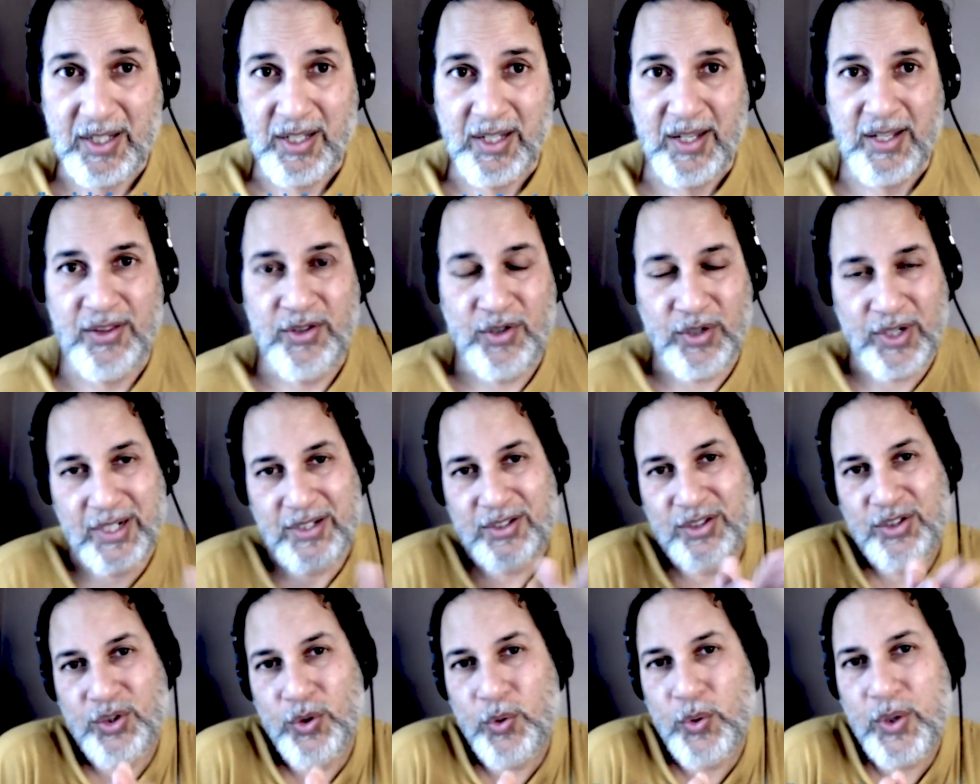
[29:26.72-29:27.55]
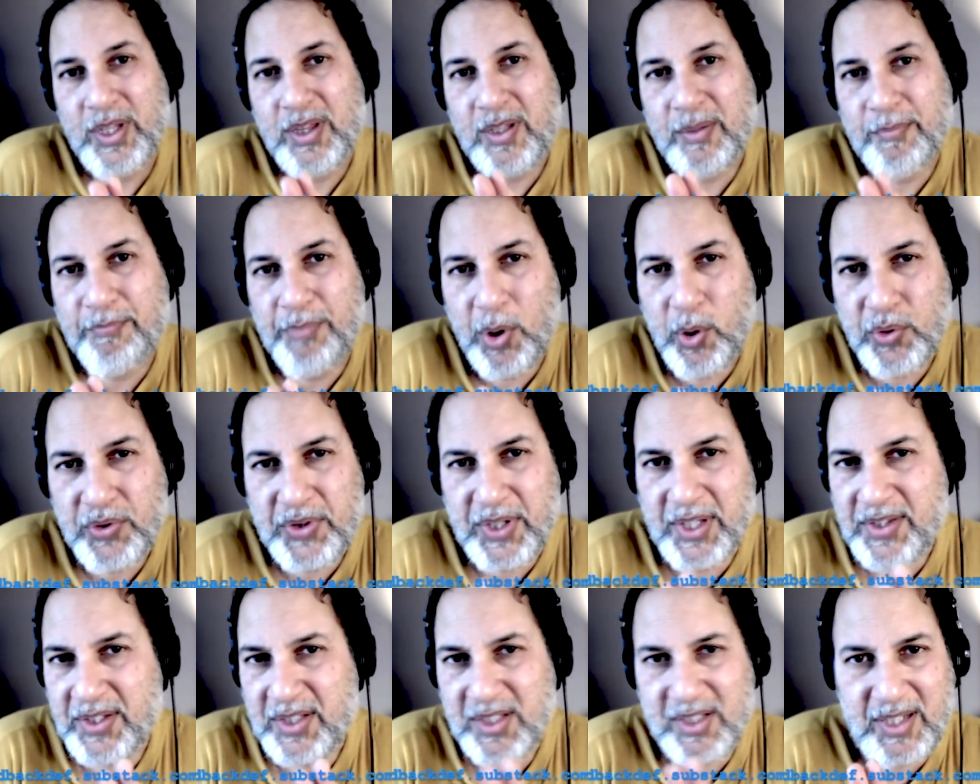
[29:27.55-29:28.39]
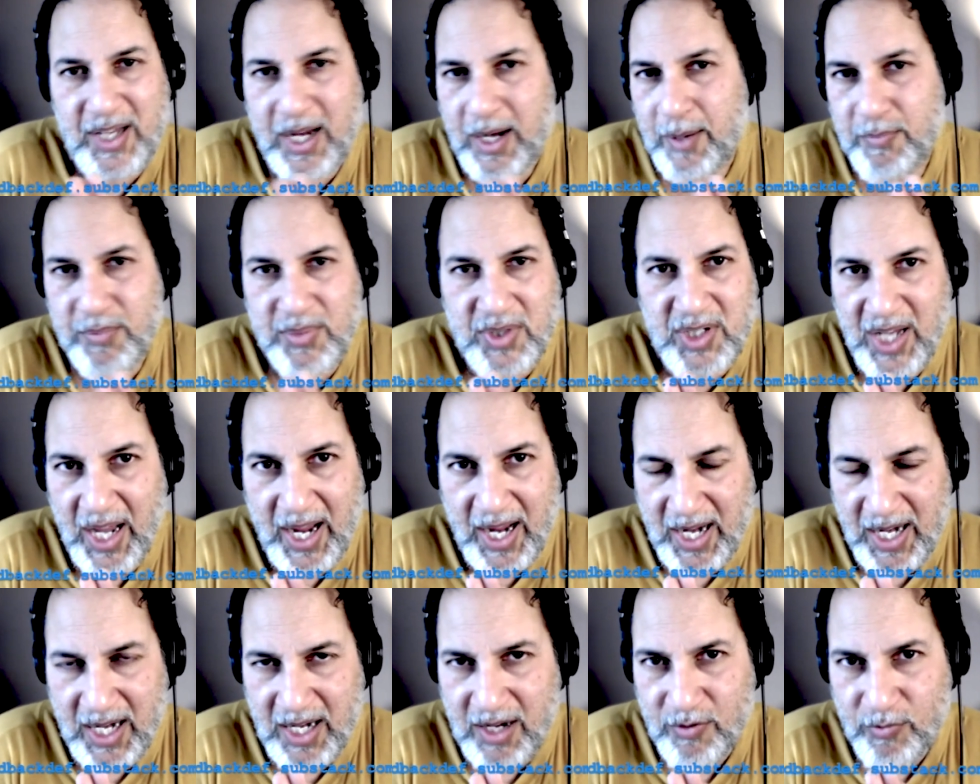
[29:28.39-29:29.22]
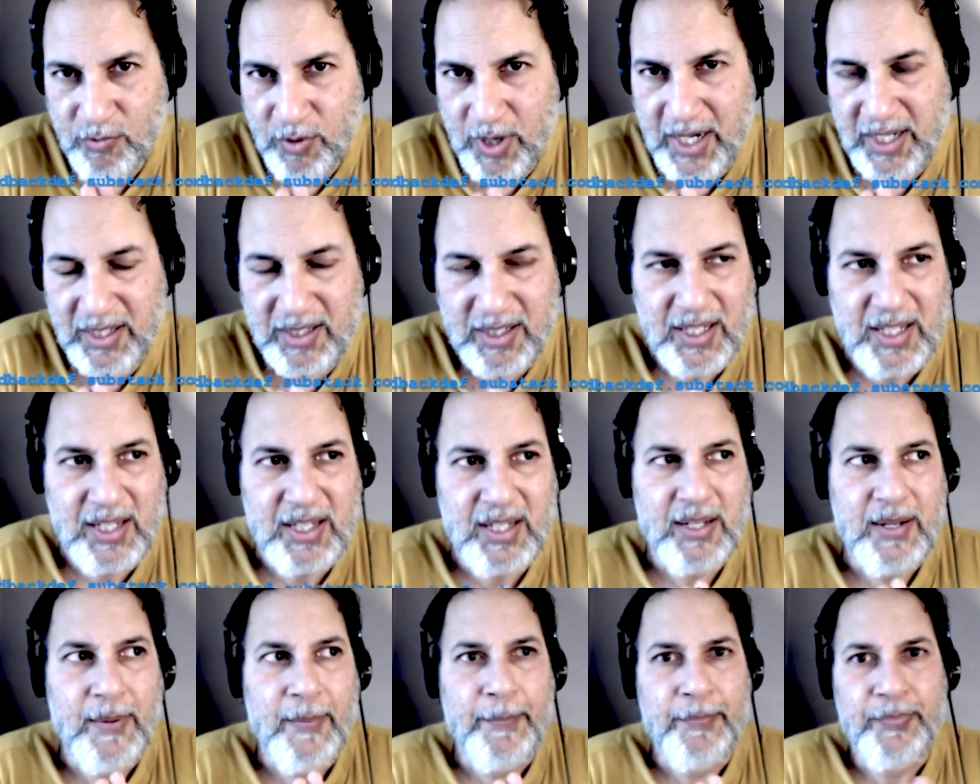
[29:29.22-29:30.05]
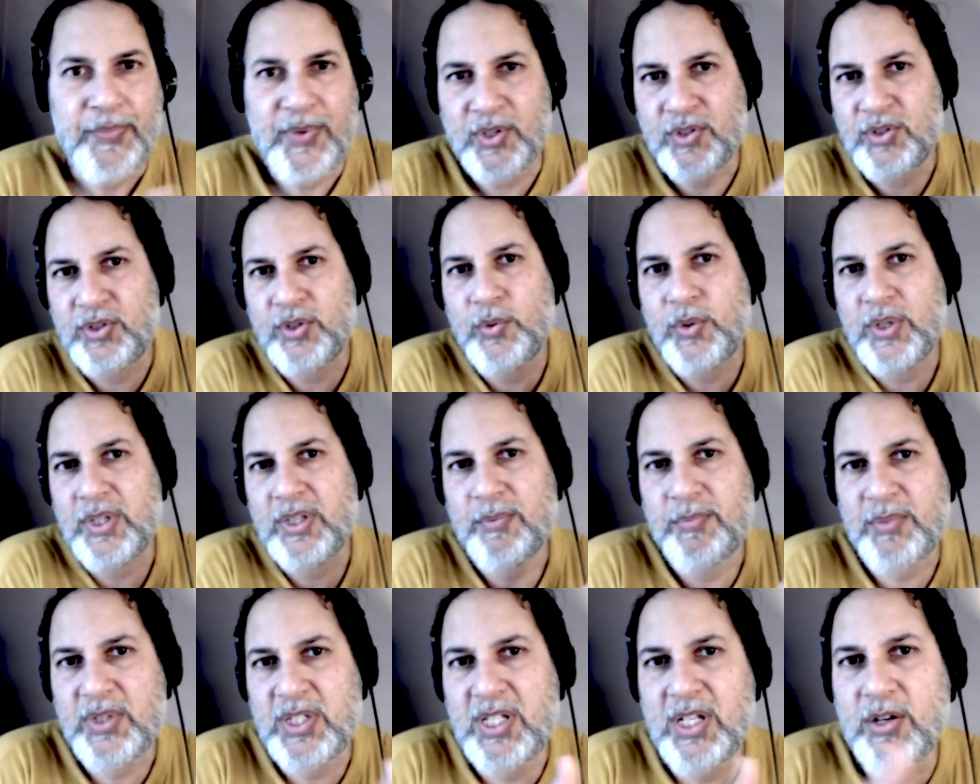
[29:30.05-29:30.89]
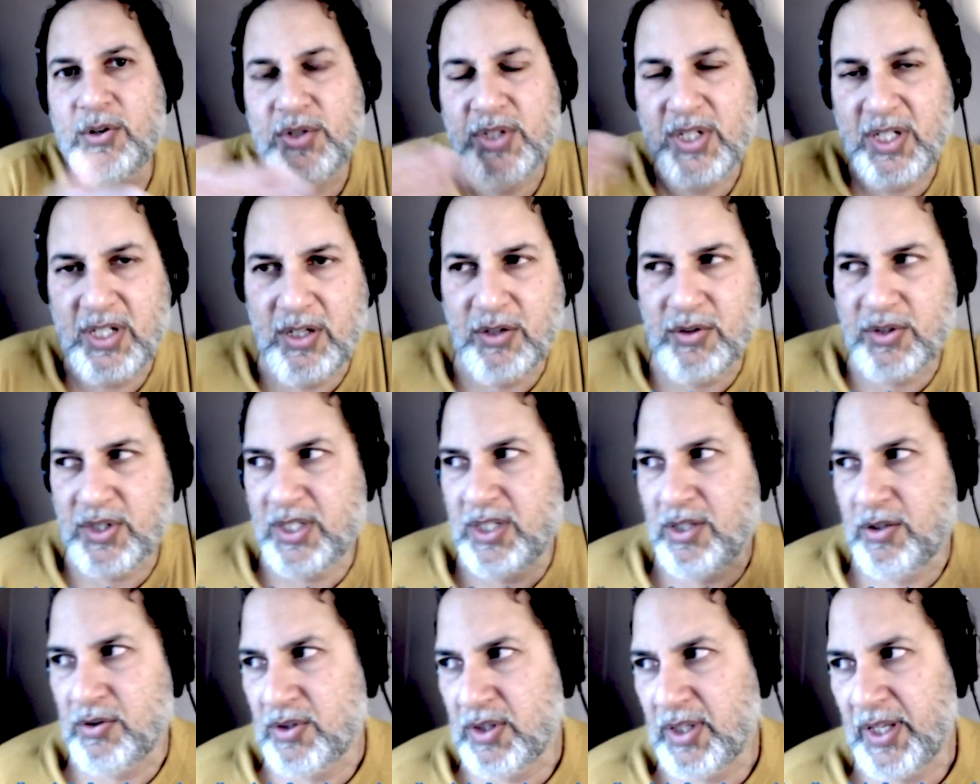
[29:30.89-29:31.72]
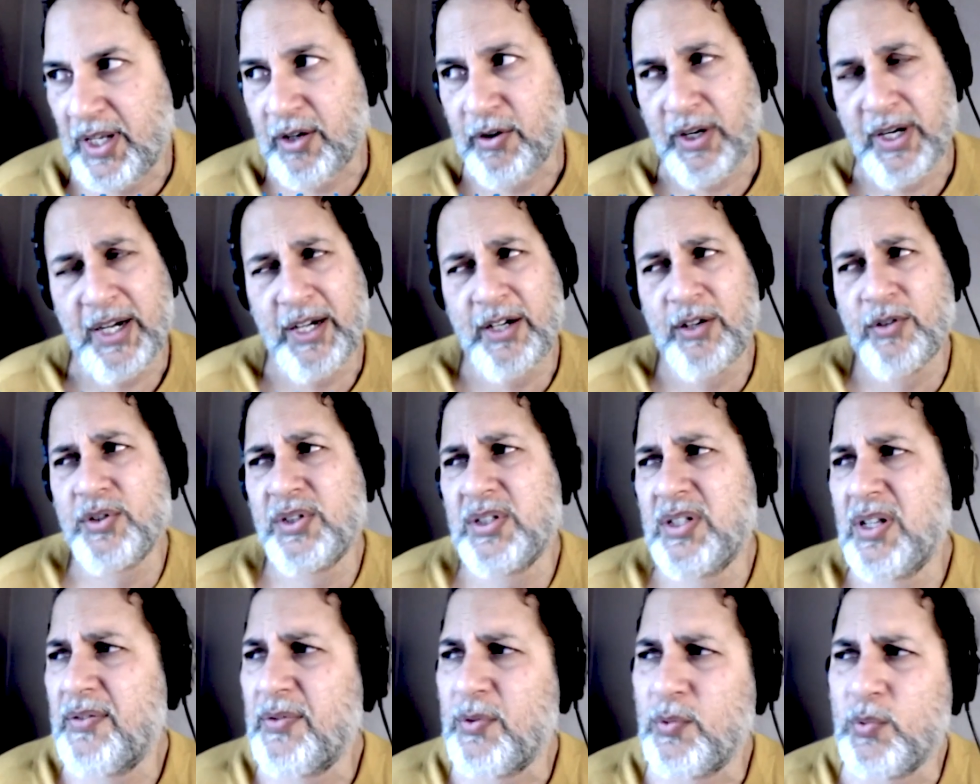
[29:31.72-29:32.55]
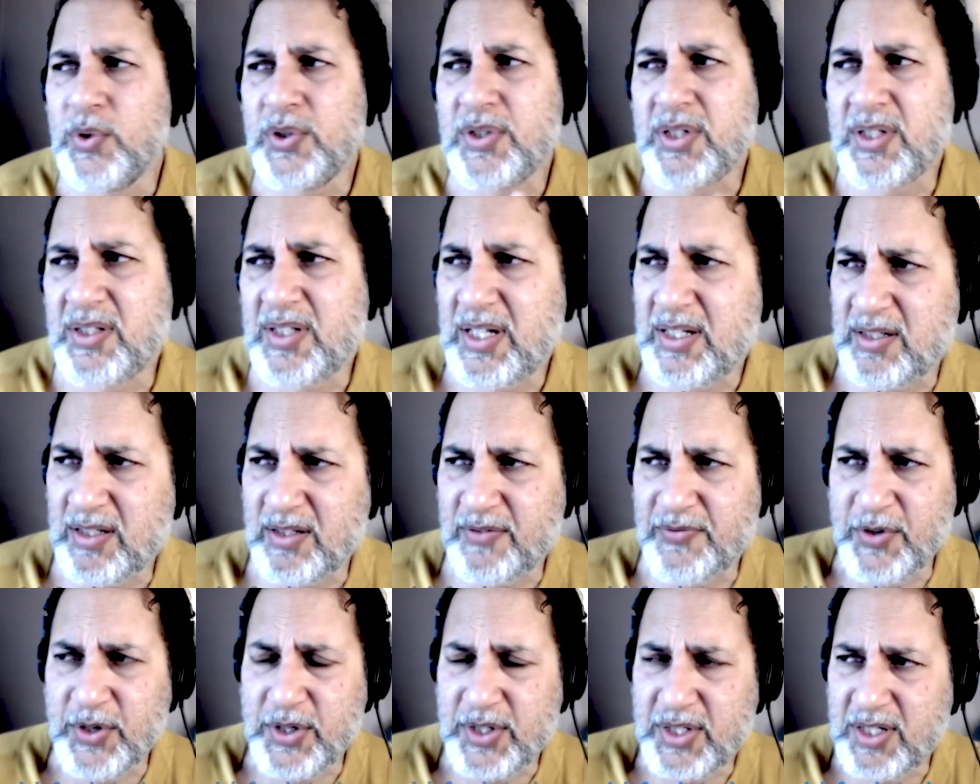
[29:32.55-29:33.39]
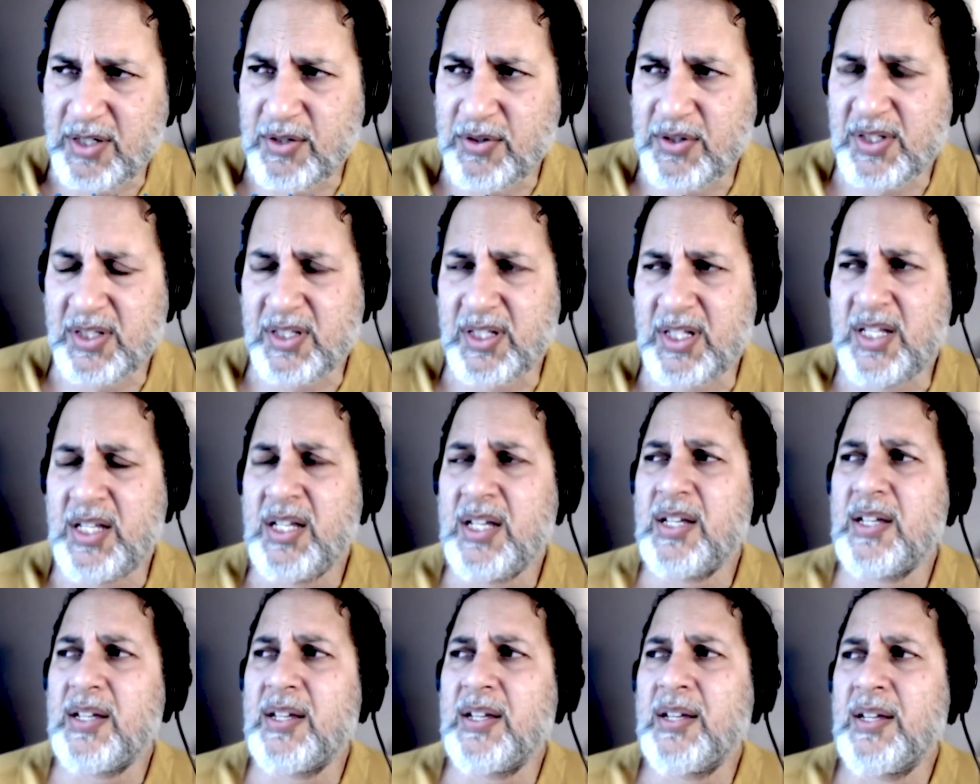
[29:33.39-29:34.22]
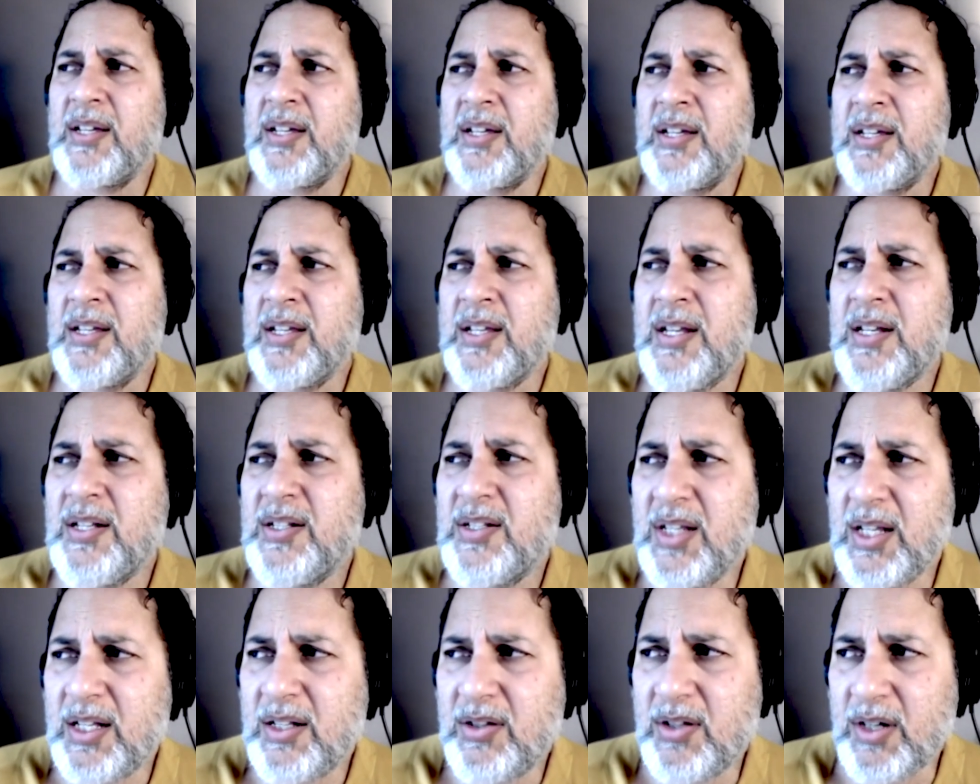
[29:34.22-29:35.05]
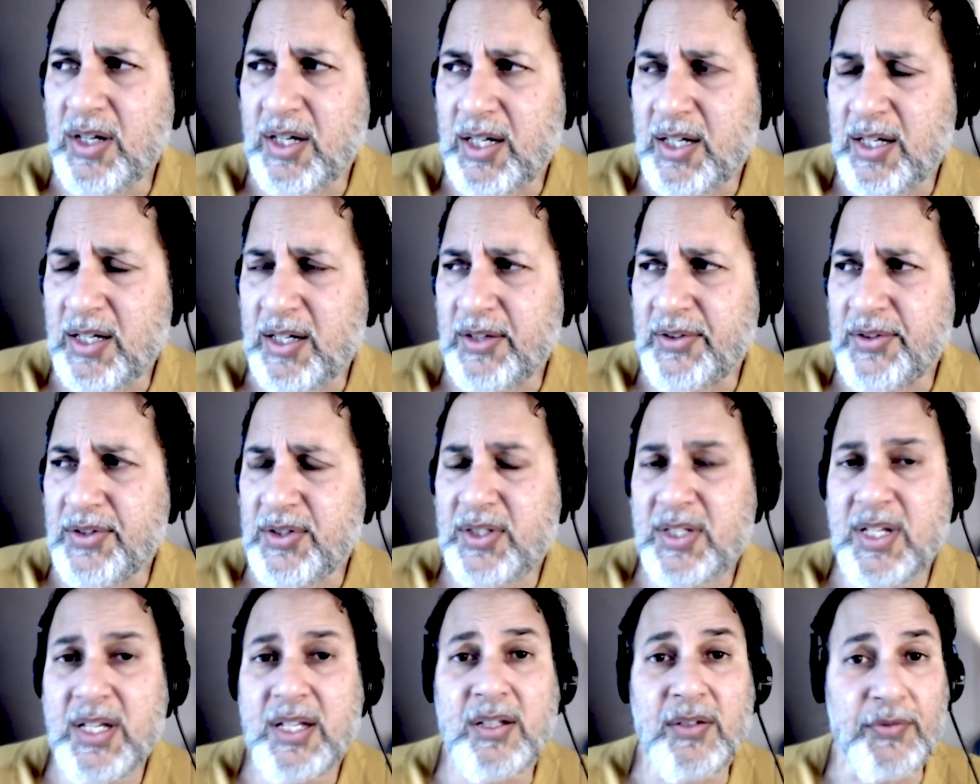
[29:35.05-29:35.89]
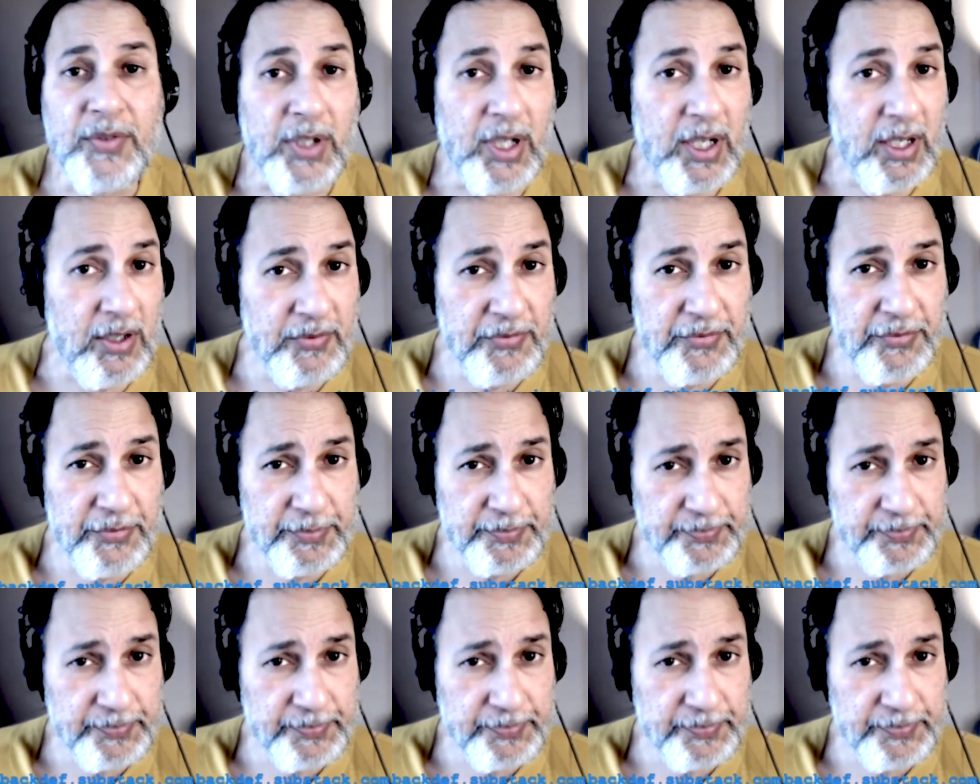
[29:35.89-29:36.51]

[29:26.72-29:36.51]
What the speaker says: They're not doing them both on the same day, right? They're doing them years and years and years later. And I know Steven Wilson takes this very seriously. He did the Seeds of Love